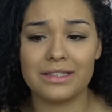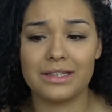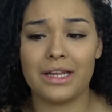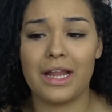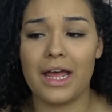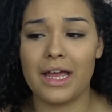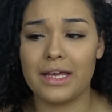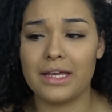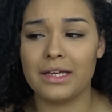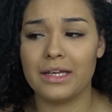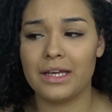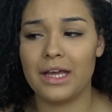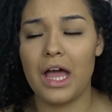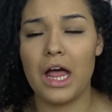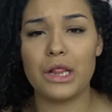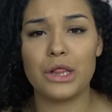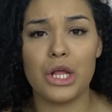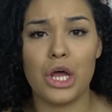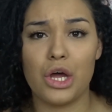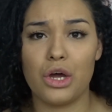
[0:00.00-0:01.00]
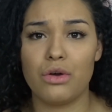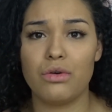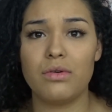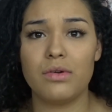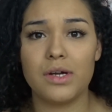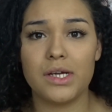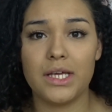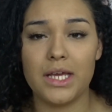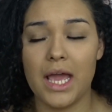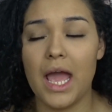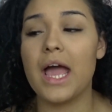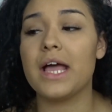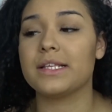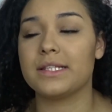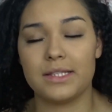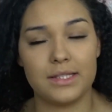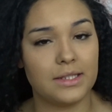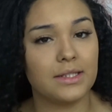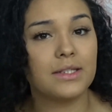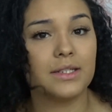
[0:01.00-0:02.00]
Like, hello,
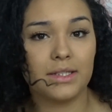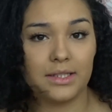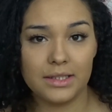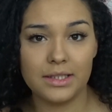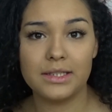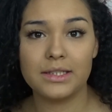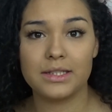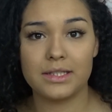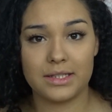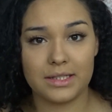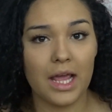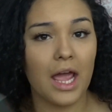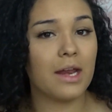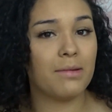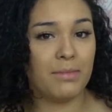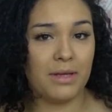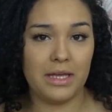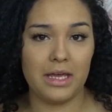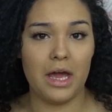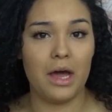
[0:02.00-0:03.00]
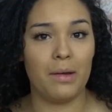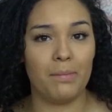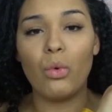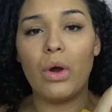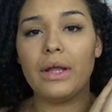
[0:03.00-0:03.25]
yes, sign me up.